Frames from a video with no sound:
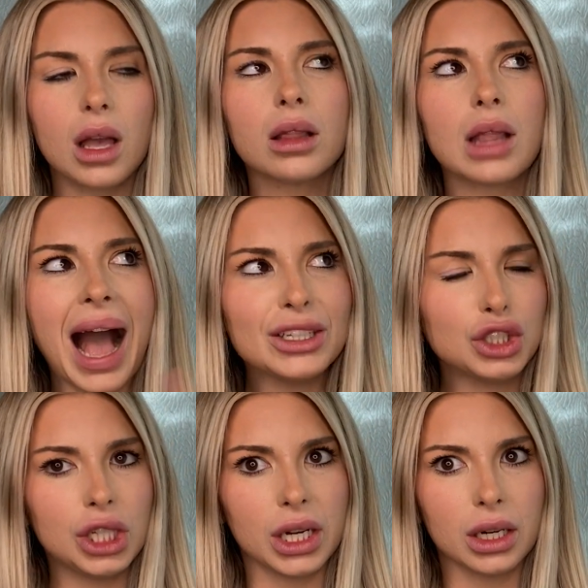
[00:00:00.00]

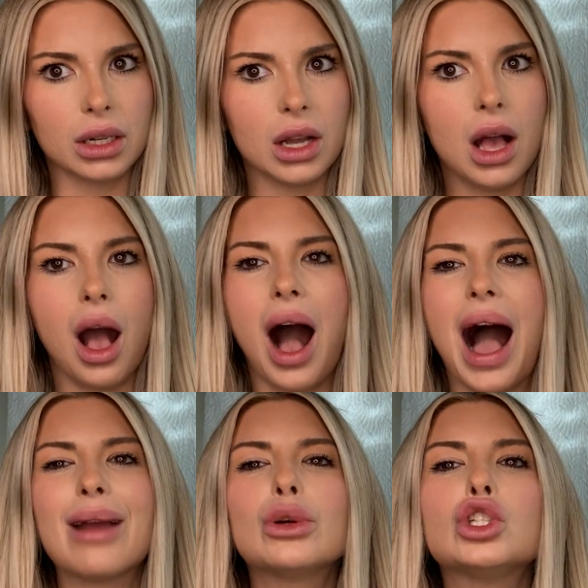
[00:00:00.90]
last year,
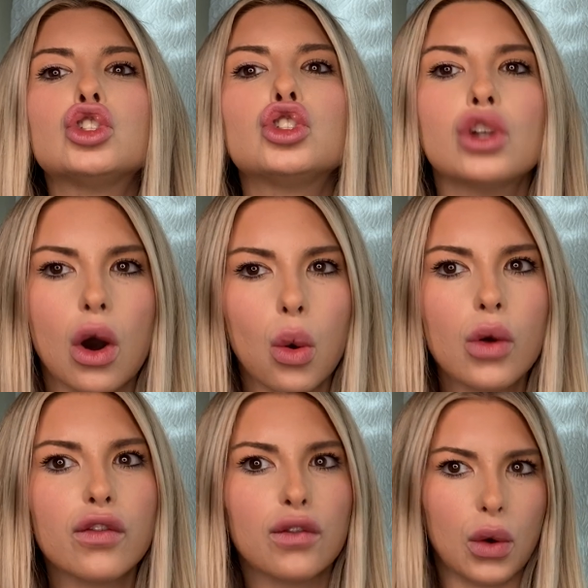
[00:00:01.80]
I was so
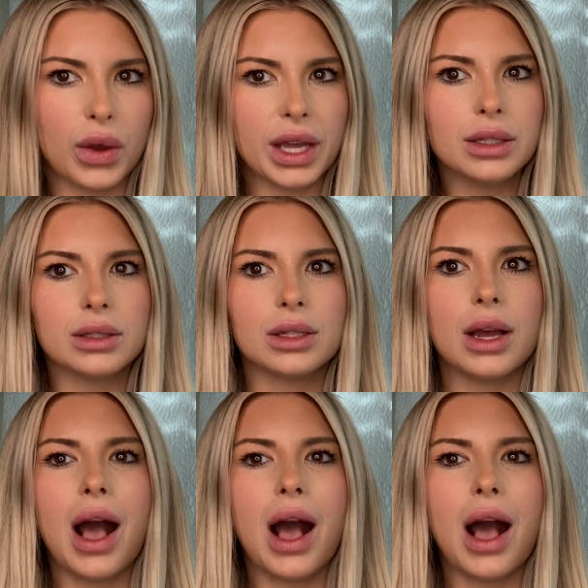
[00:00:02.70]
focused